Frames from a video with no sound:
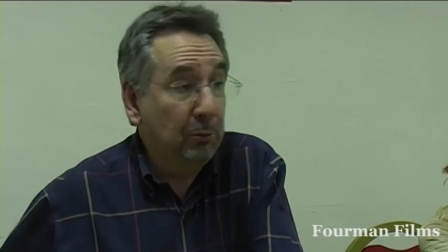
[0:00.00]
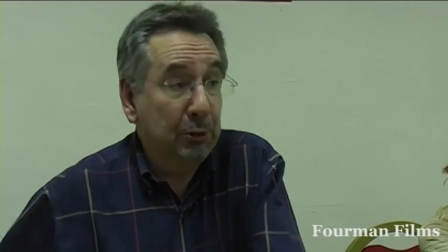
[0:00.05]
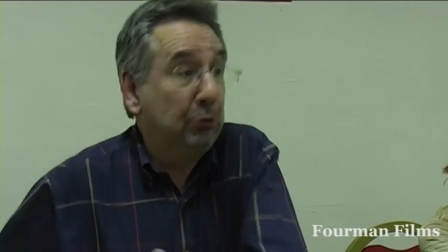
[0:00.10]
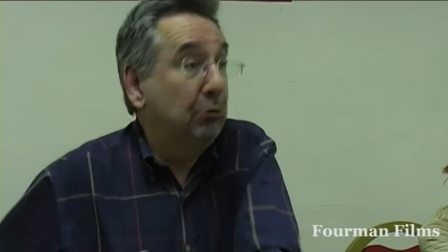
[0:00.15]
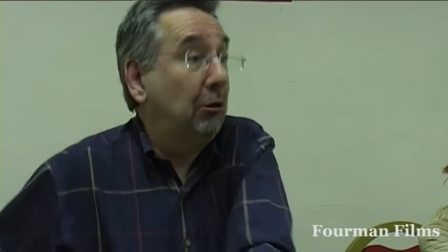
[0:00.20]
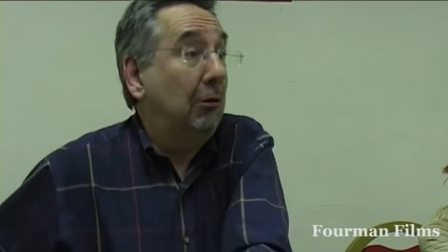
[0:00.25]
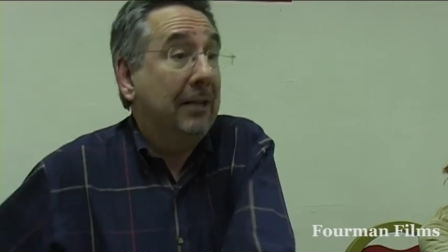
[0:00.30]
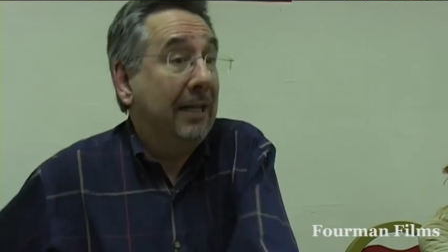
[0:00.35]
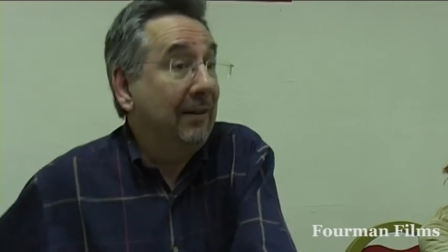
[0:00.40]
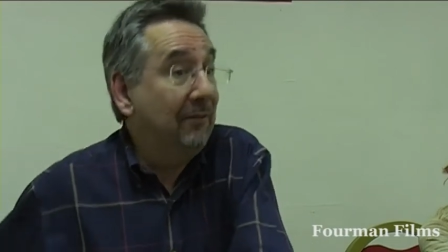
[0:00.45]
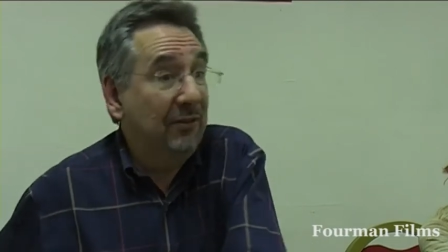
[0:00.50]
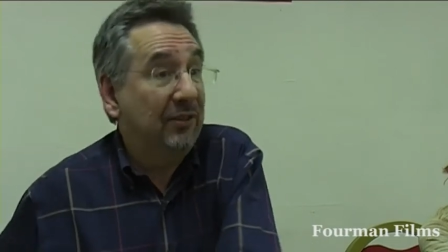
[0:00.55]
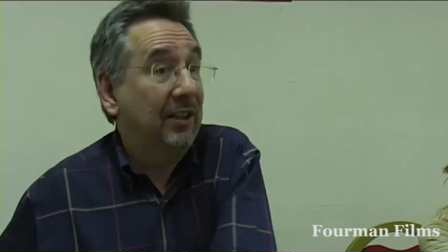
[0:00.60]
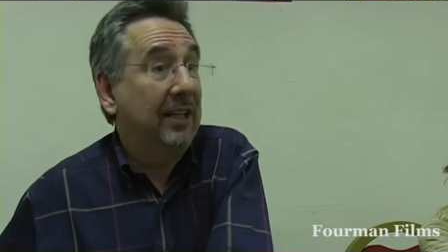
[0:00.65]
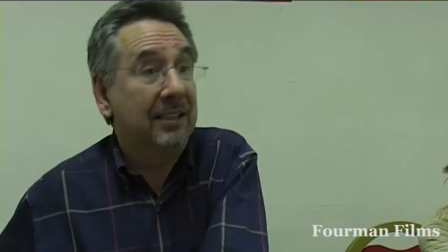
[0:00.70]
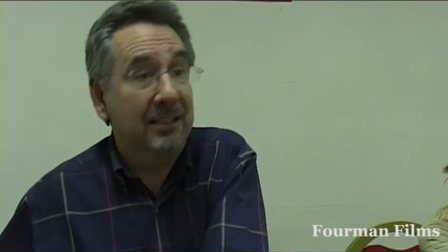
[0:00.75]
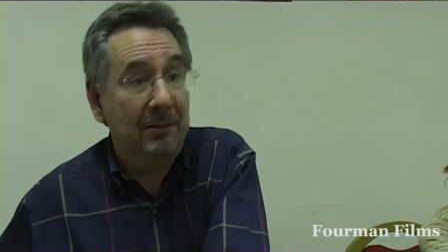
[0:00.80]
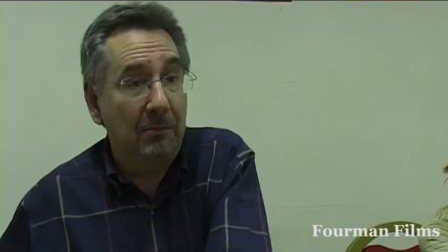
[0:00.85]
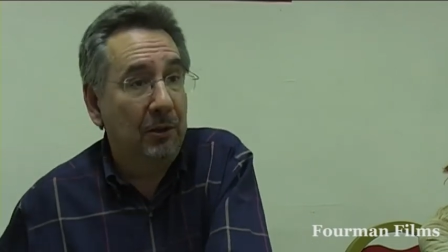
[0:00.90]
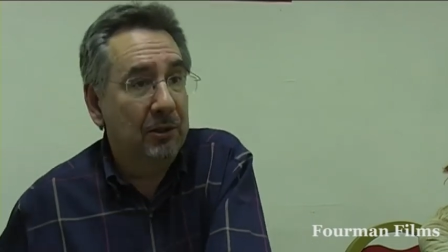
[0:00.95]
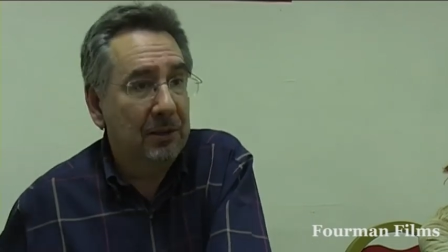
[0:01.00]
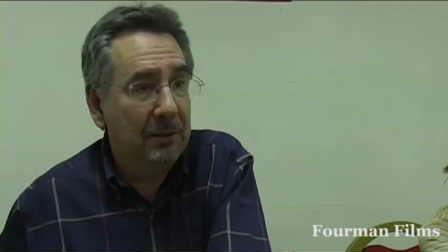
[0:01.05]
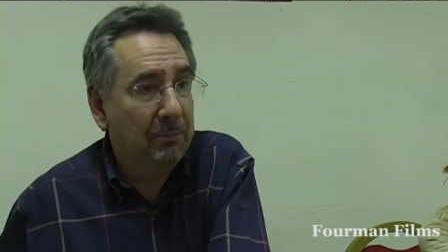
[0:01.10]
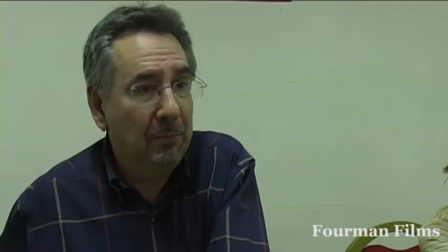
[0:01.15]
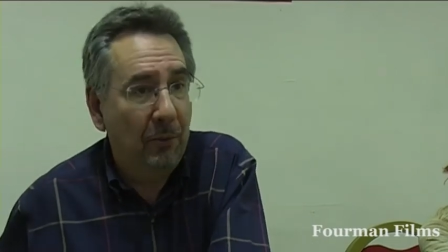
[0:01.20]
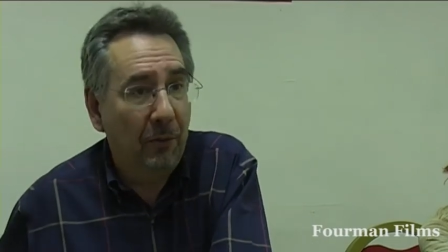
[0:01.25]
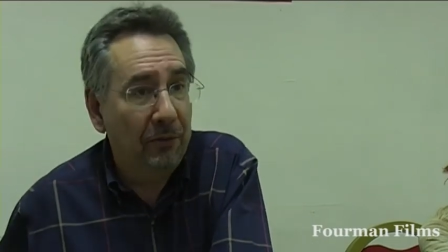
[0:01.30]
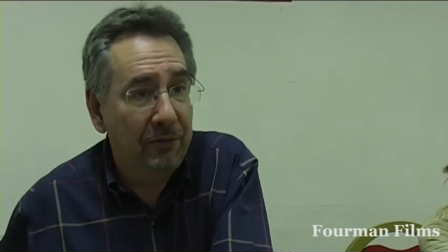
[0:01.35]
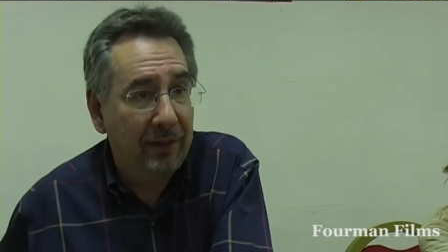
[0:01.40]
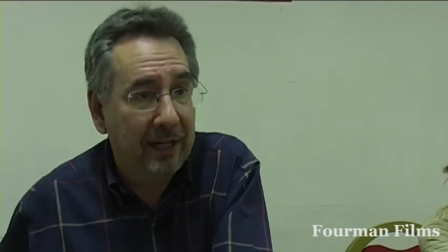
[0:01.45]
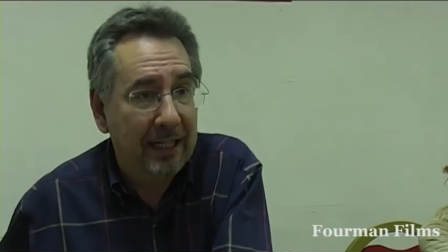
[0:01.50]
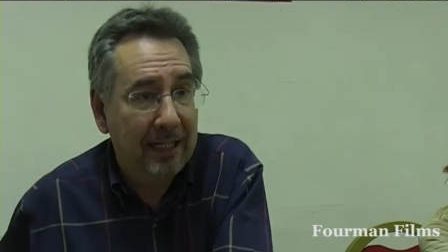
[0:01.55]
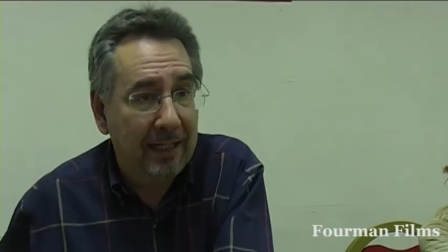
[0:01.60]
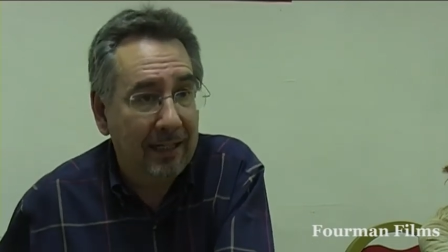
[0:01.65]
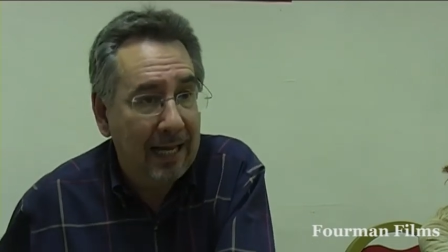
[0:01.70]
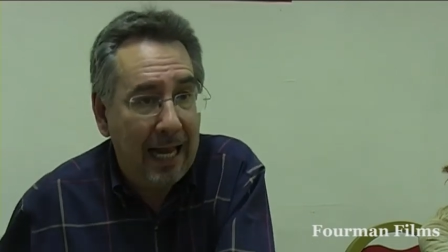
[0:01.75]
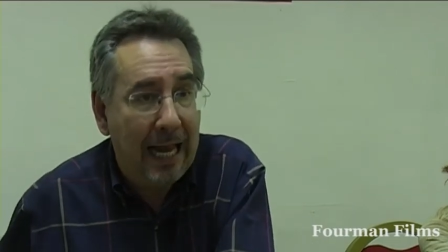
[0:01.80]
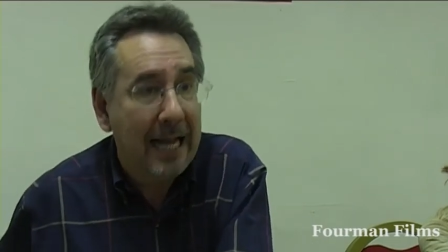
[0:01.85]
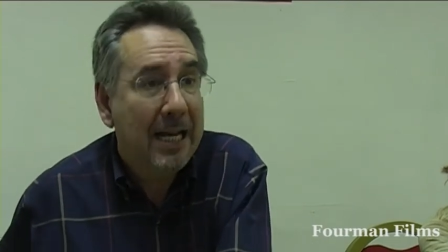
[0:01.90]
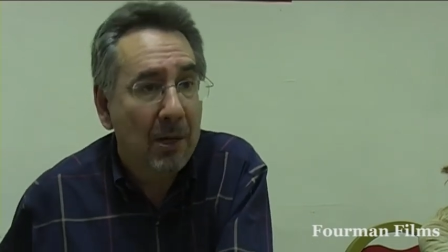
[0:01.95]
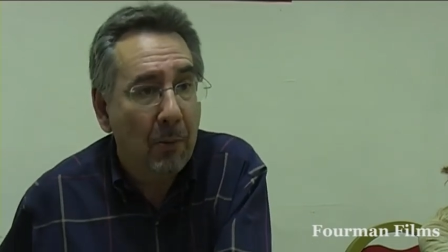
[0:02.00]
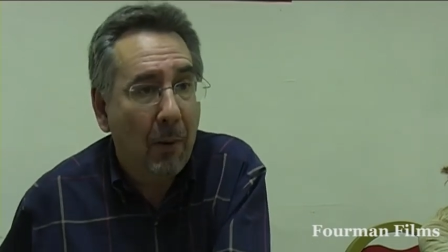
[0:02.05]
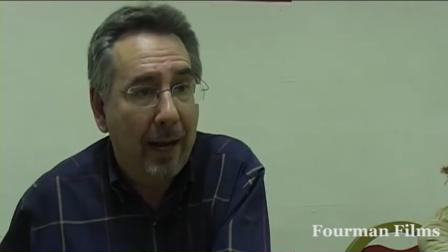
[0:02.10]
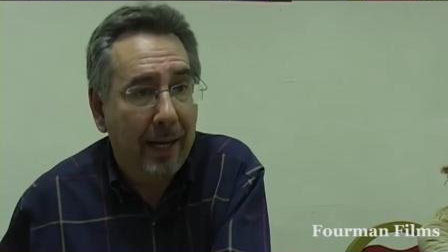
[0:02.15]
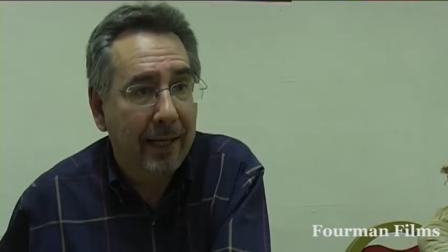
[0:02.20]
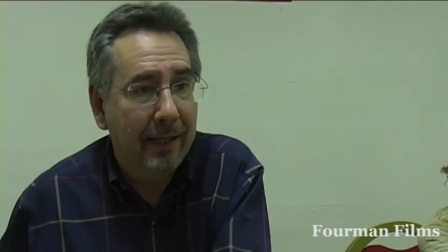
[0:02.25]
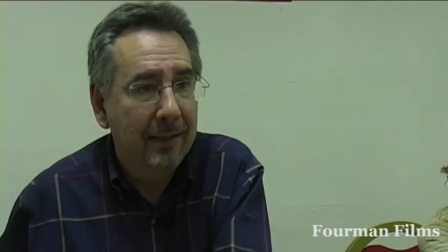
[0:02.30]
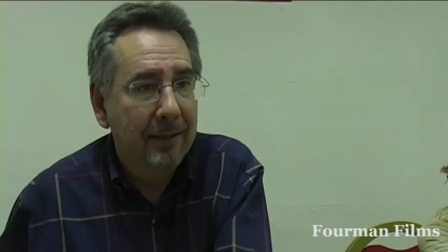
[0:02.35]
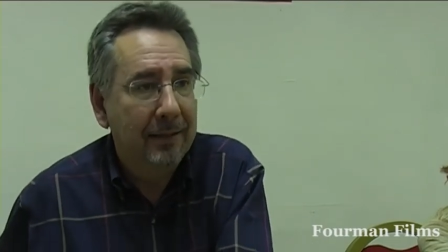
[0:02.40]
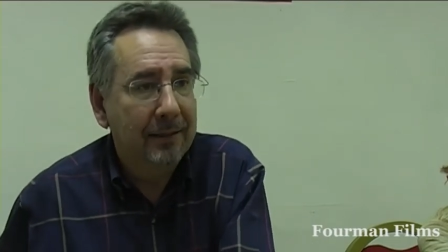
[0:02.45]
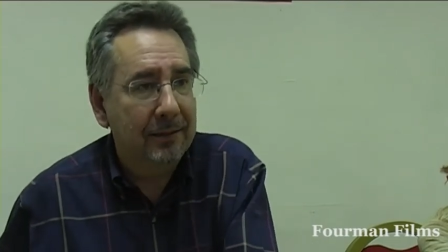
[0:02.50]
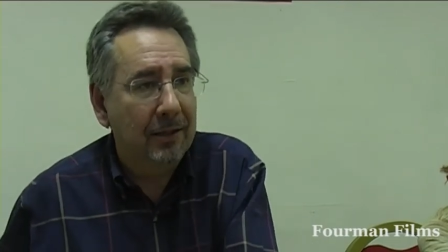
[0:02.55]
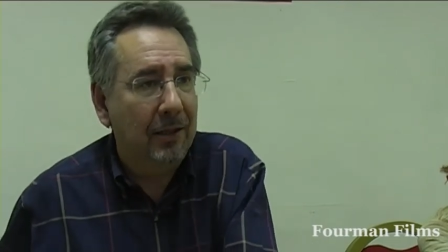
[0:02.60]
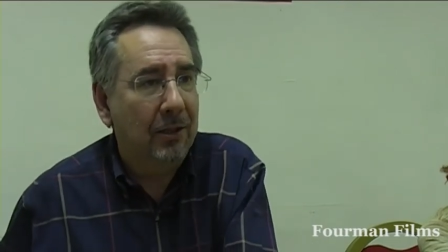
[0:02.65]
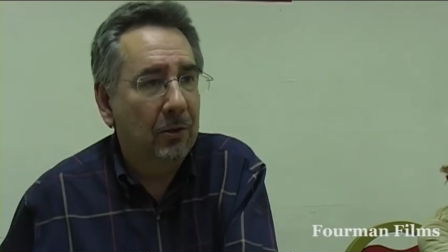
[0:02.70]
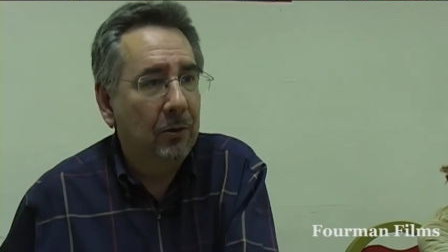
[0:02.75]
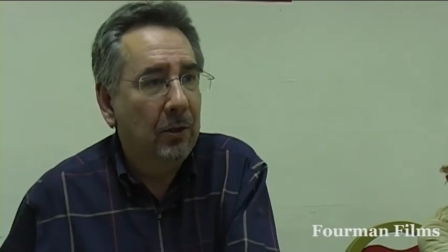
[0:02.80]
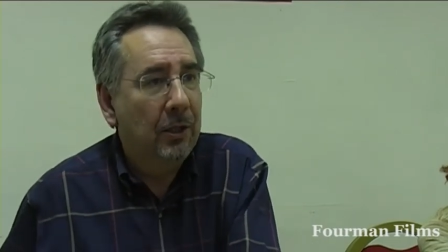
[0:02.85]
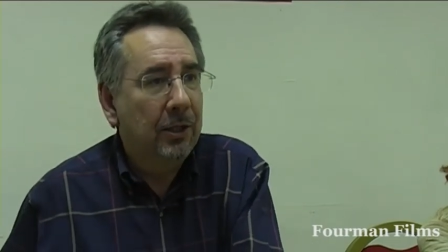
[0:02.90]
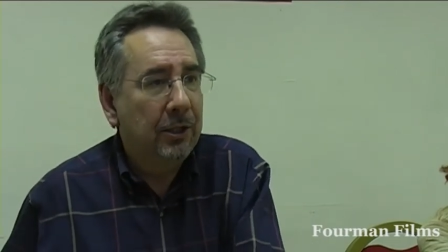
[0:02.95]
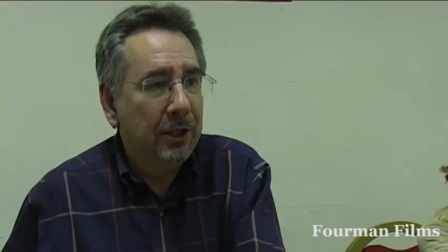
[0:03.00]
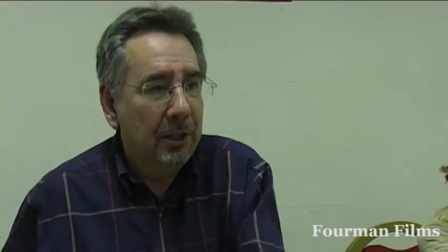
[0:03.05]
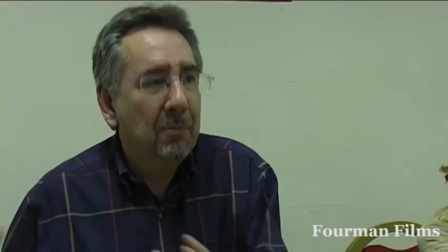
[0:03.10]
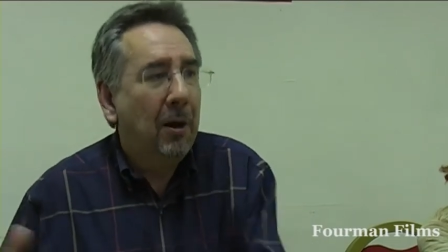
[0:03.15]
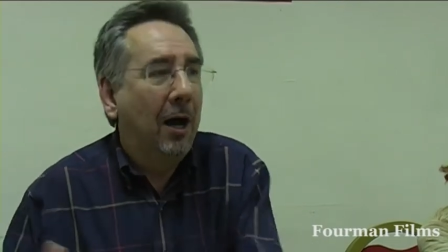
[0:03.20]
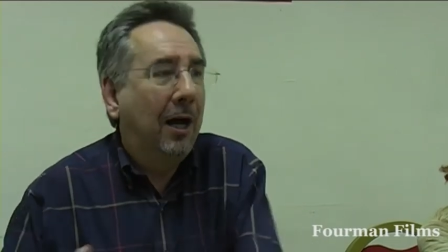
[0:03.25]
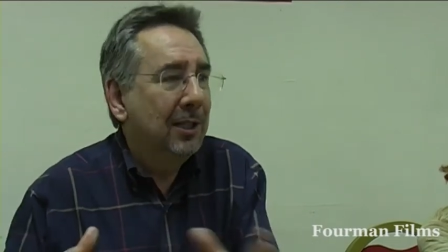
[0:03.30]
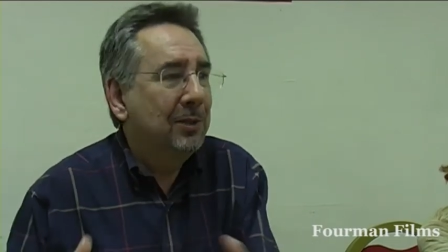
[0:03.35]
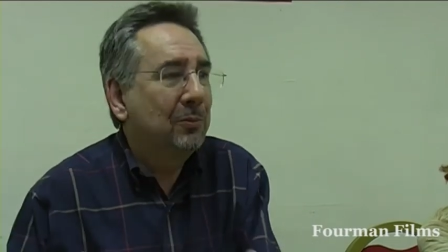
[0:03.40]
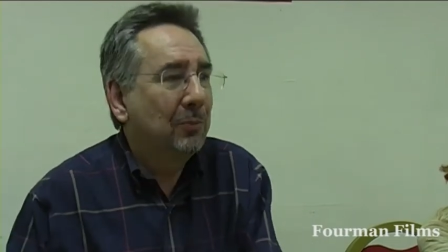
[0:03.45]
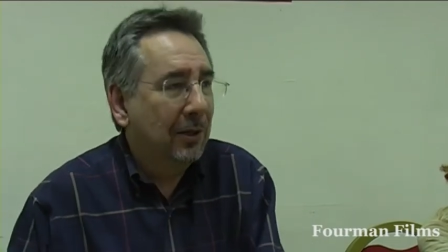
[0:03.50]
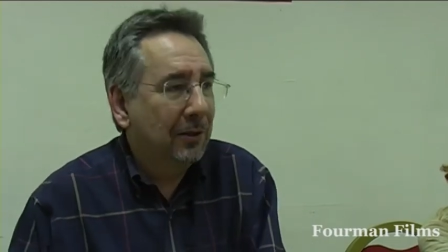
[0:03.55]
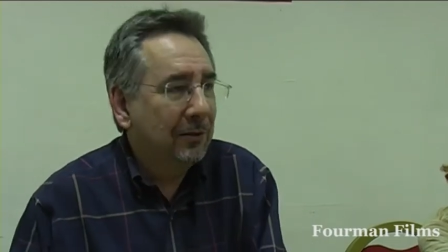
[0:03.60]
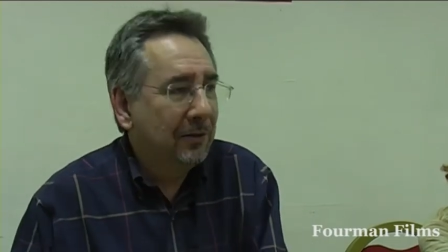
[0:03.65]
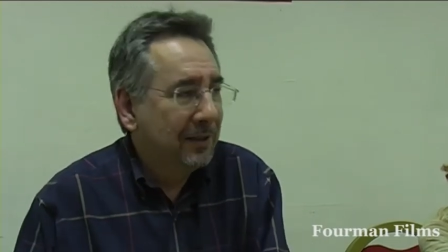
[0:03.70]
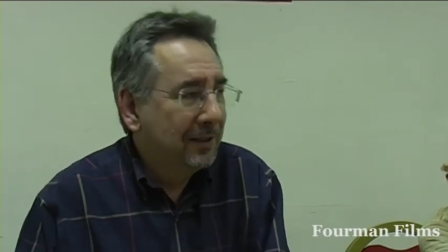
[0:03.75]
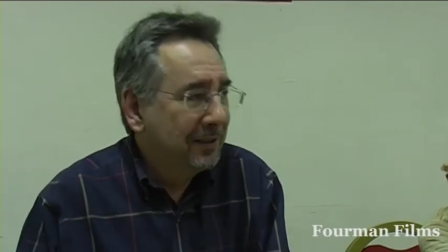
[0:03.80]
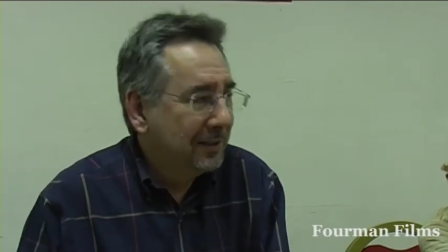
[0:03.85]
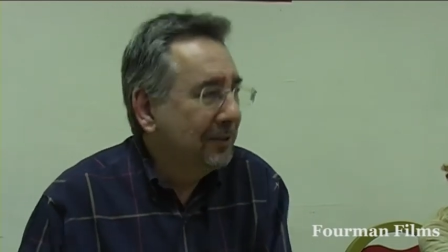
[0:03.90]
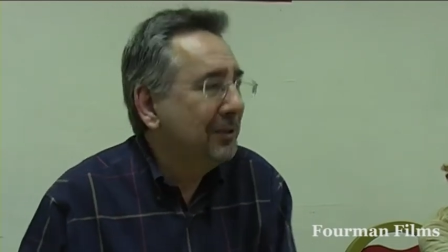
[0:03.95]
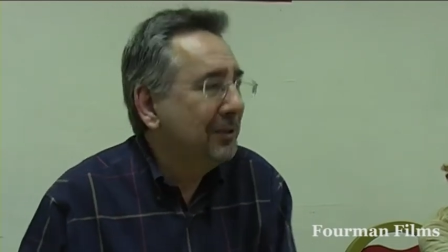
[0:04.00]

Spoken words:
which you don't even think is the most important thing in it anyway. So you might as well do